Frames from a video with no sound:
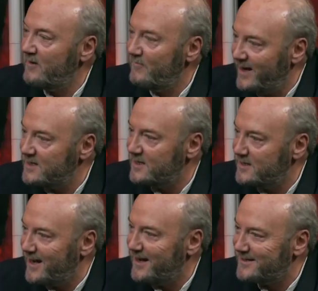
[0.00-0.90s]

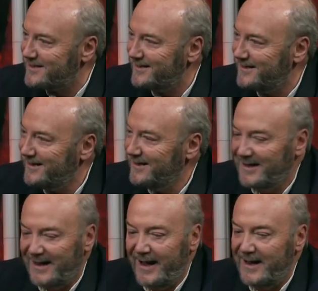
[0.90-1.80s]
invented yet.
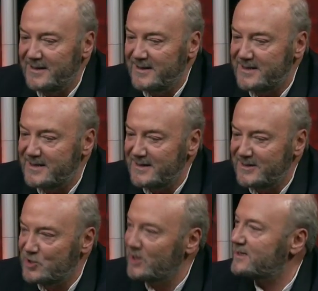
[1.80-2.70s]
And
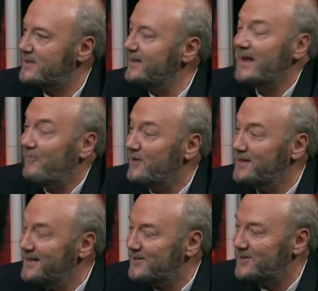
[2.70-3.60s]
just
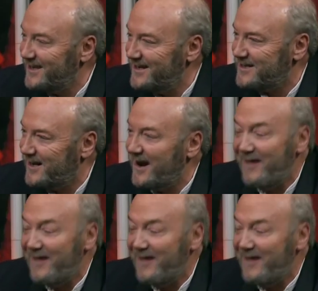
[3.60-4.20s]
11 years later,